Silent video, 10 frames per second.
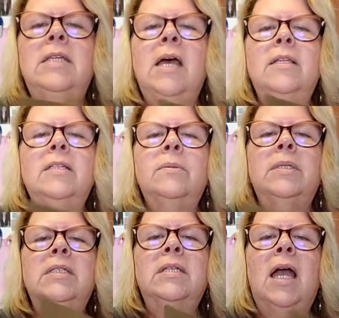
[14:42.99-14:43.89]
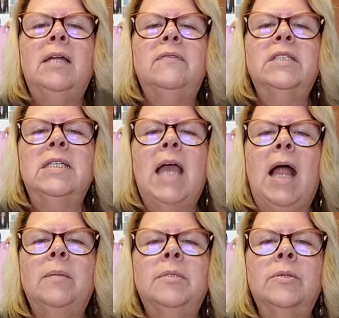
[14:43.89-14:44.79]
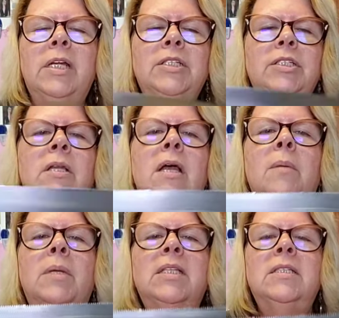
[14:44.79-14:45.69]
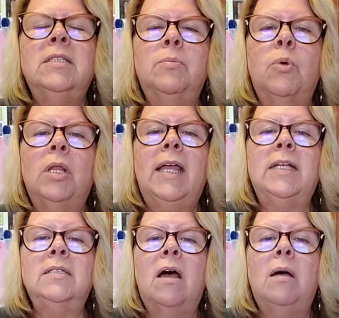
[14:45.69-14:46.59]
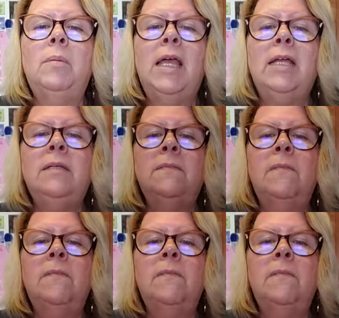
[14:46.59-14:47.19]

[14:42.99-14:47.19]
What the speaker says: how this one is kind of a scallop serration, but this is more like a saw blade?